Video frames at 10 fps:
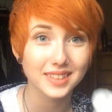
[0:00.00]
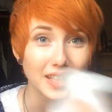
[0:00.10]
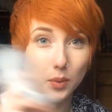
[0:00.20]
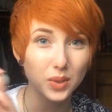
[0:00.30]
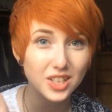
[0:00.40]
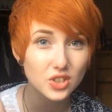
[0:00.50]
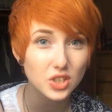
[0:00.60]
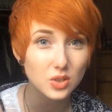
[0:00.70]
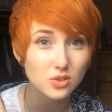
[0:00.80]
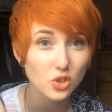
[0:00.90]
Yeah, we
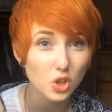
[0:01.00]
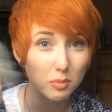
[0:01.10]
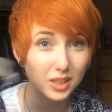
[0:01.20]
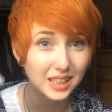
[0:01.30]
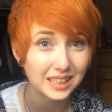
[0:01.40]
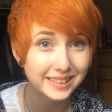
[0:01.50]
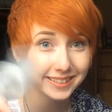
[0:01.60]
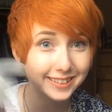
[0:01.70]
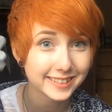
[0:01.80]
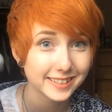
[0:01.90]
just used normal
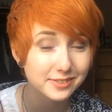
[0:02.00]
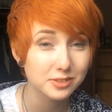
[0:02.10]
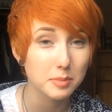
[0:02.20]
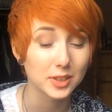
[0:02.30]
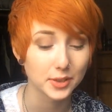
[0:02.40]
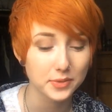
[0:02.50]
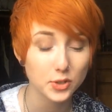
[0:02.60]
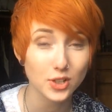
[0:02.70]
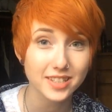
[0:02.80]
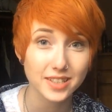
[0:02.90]
rubber gloves.
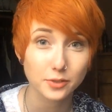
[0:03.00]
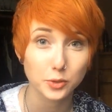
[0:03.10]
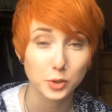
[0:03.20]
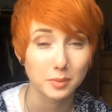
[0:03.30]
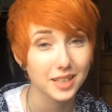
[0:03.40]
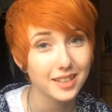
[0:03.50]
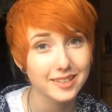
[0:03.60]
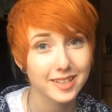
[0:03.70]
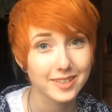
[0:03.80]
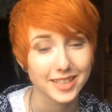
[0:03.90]
Chris did it for me
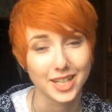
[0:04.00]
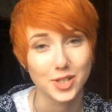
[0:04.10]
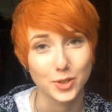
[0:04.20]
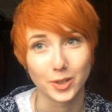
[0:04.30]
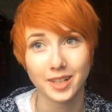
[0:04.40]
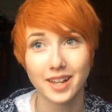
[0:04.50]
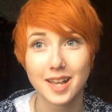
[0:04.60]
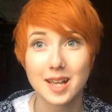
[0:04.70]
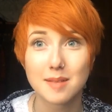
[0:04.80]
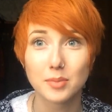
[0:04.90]
because he's an angel.
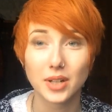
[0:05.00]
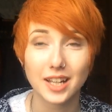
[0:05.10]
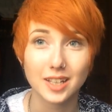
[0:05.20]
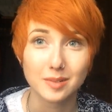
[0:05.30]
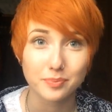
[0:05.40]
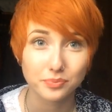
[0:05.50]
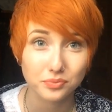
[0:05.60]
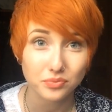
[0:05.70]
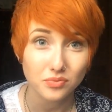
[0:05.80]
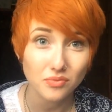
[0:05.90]
But
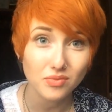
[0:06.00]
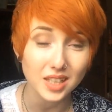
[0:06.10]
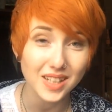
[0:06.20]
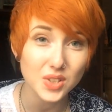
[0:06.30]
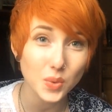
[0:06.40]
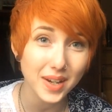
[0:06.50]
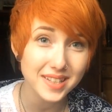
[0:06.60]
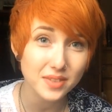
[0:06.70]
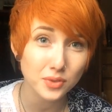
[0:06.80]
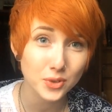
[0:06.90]
it's quite
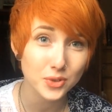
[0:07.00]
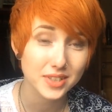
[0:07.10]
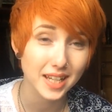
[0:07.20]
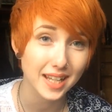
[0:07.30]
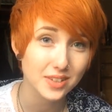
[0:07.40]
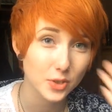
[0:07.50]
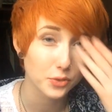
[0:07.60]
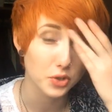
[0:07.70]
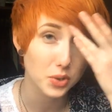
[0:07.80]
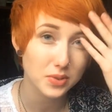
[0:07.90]
difficult to get it to the
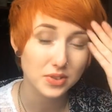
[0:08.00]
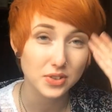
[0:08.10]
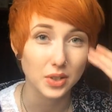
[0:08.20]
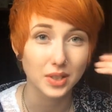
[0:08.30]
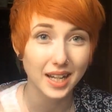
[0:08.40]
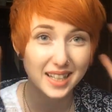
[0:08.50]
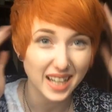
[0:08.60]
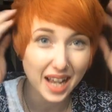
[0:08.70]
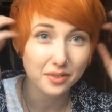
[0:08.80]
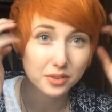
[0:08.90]
roots, so you kind
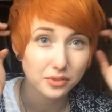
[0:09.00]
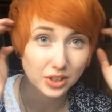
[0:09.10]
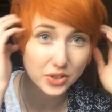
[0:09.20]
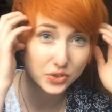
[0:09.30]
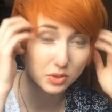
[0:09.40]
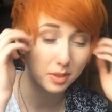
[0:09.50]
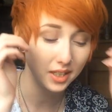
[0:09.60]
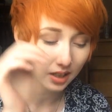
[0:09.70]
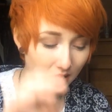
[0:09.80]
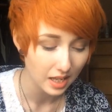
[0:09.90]
of have to full on scrub it.